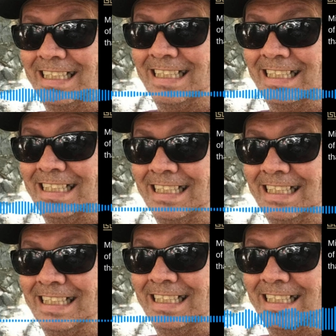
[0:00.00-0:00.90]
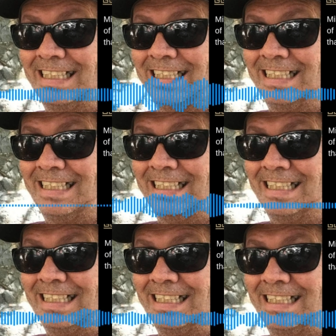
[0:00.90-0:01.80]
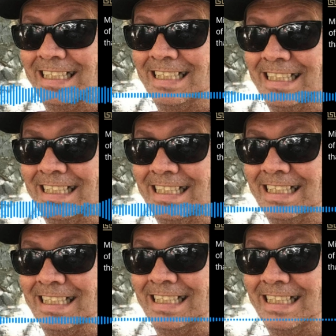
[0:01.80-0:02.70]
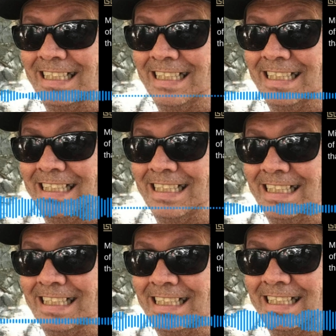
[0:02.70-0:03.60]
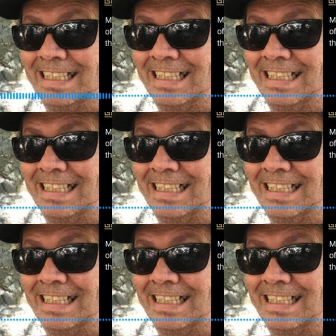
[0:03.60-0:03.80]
And he was like, then she had like a video of him in his, like, an exercise